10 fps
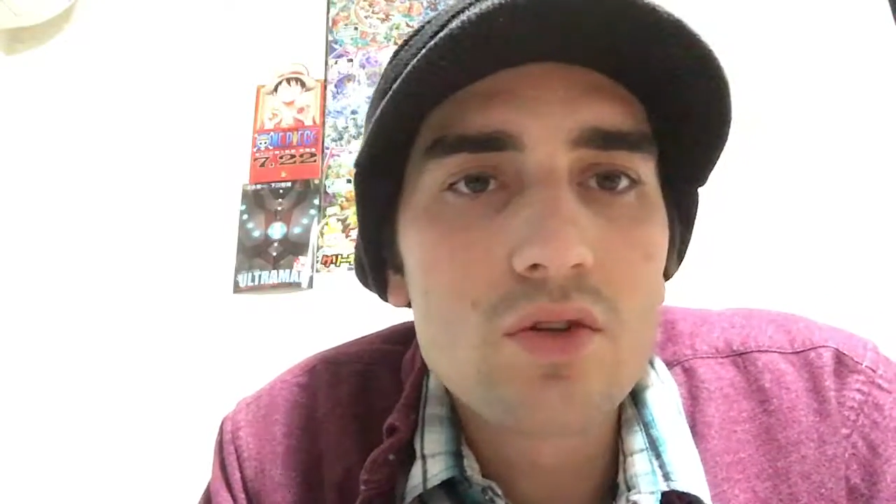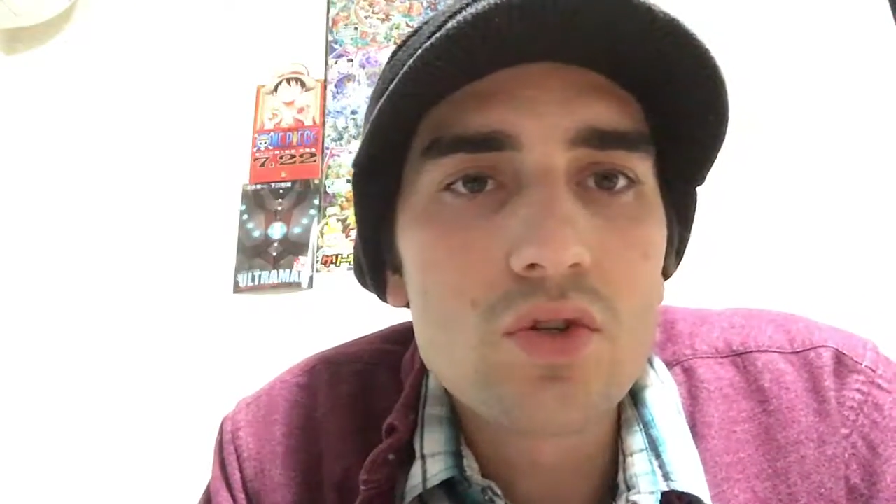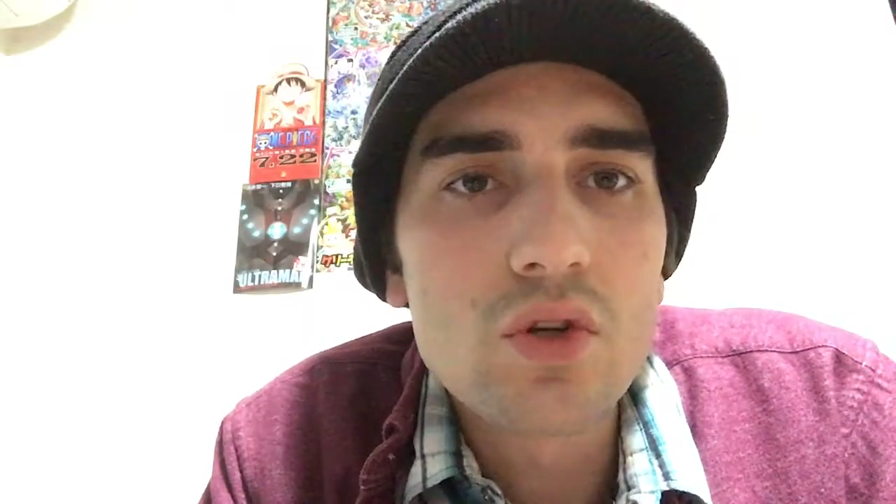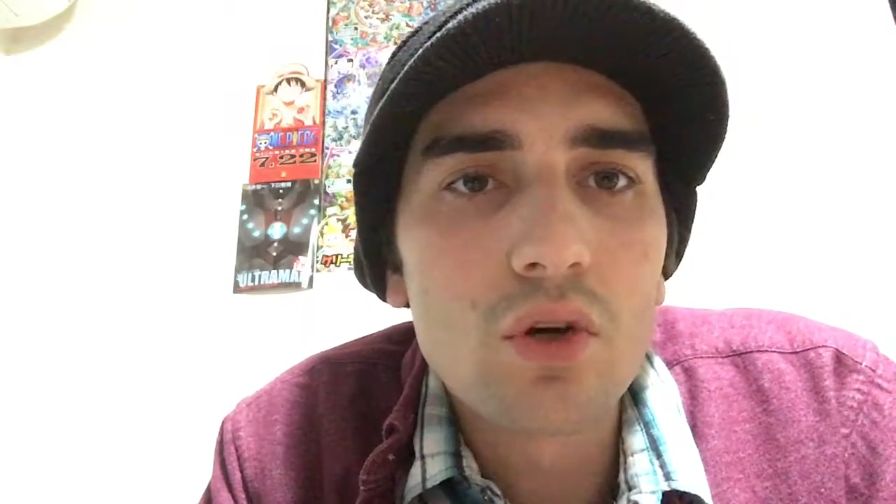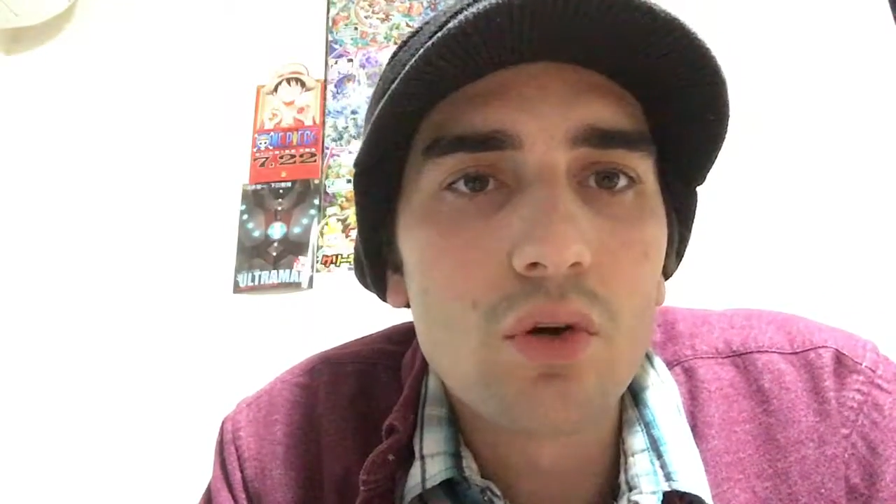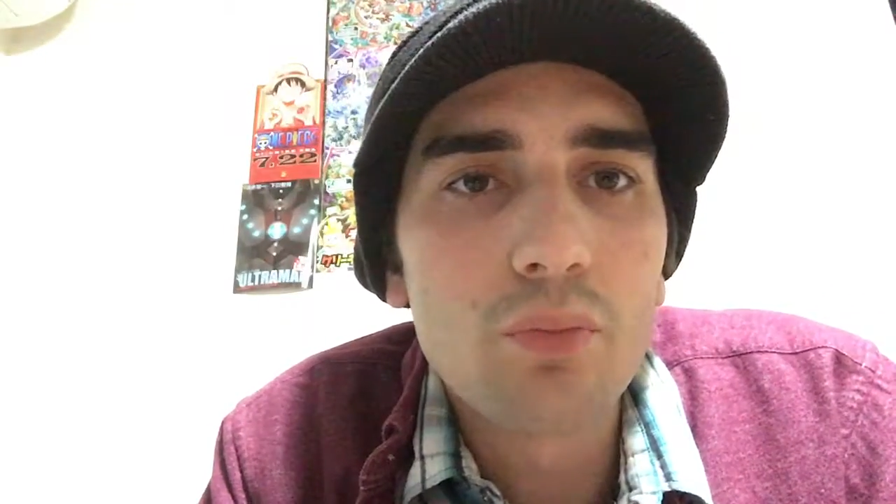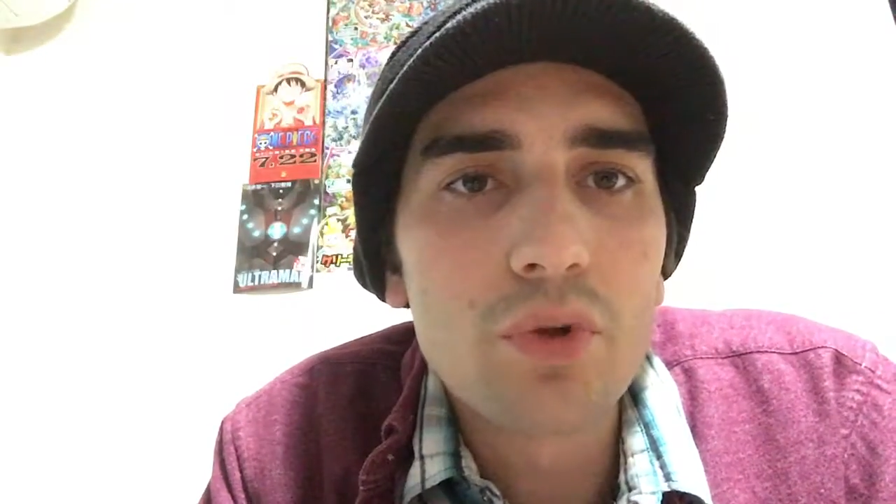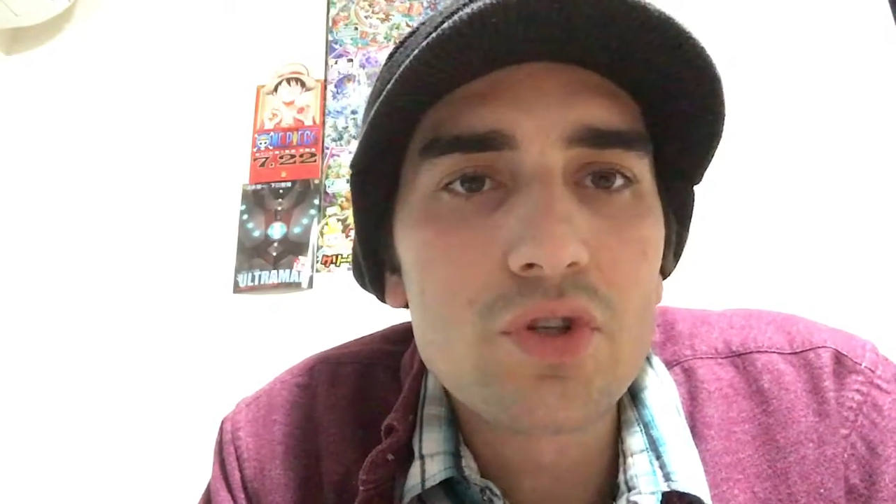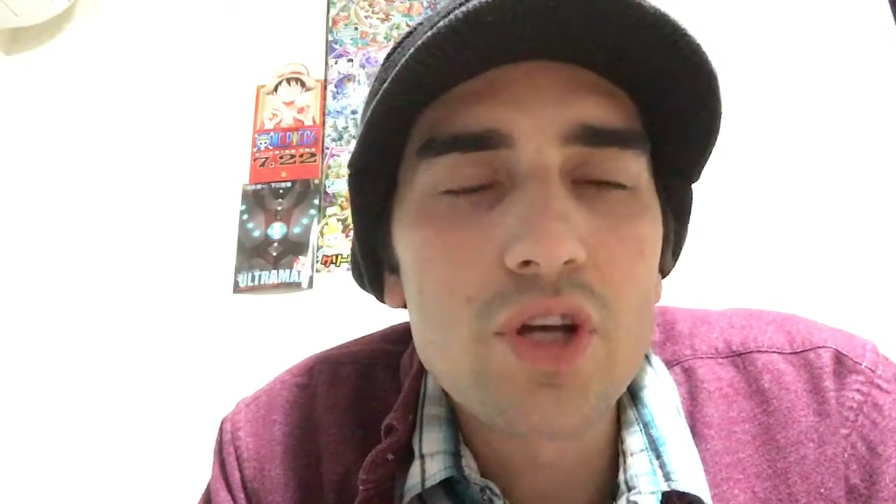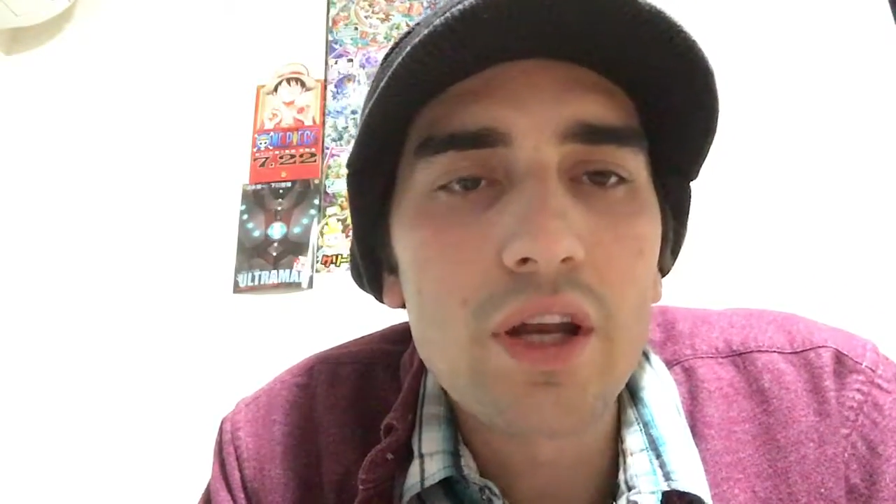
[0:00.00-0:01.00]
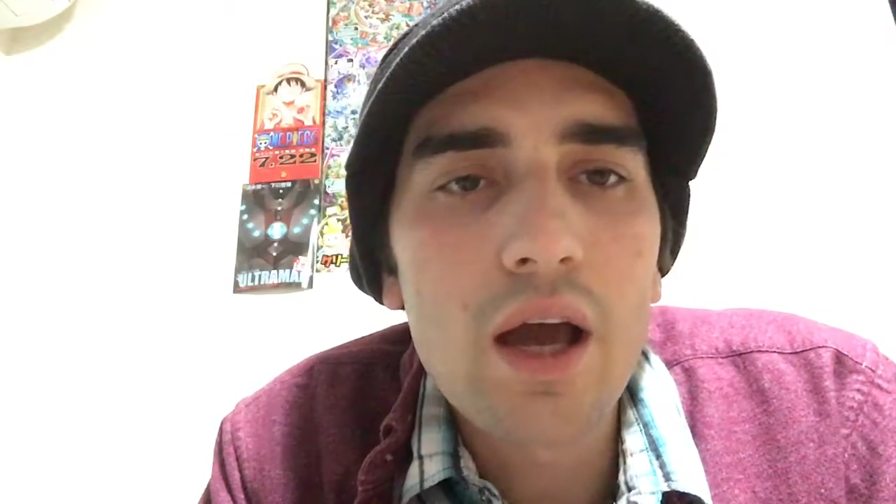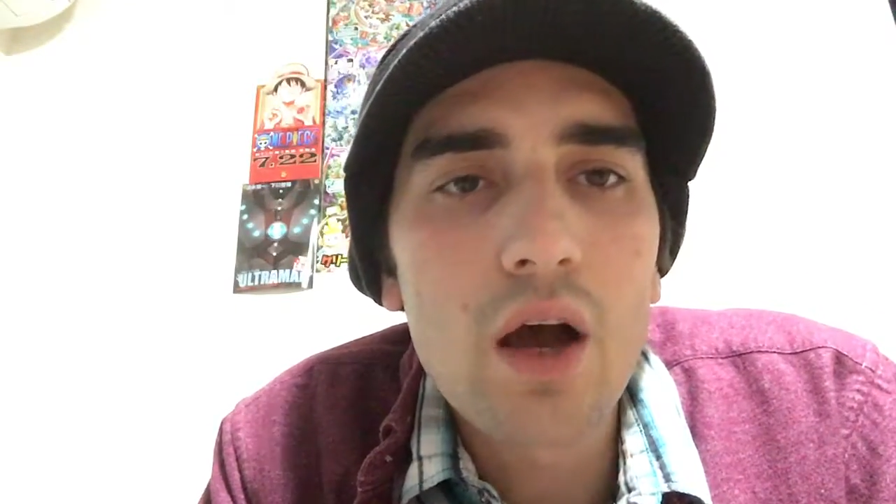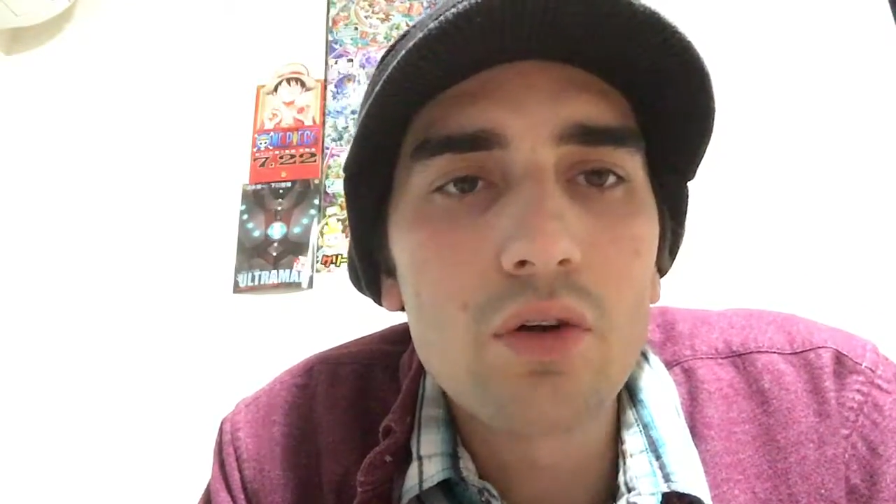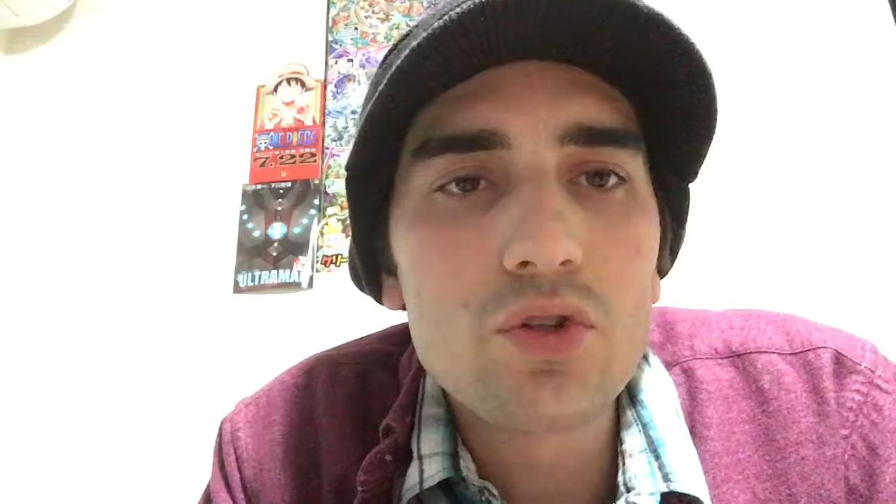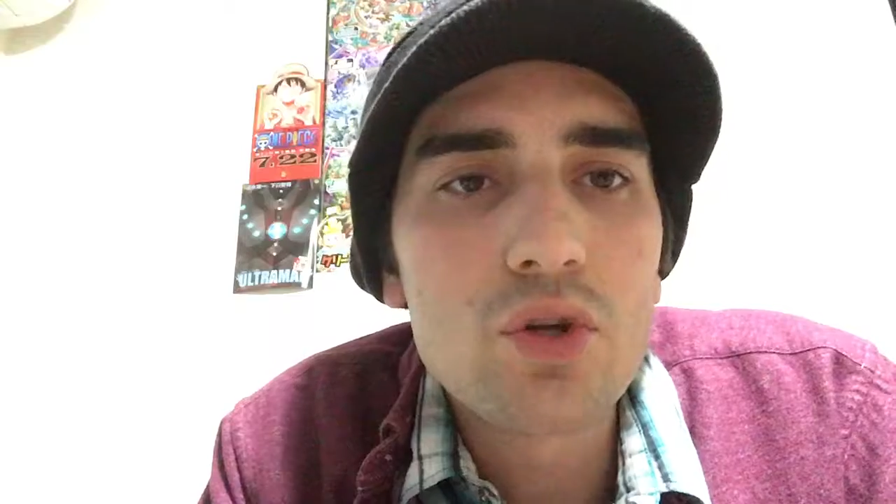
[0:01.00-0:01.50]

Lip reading: So please check it out.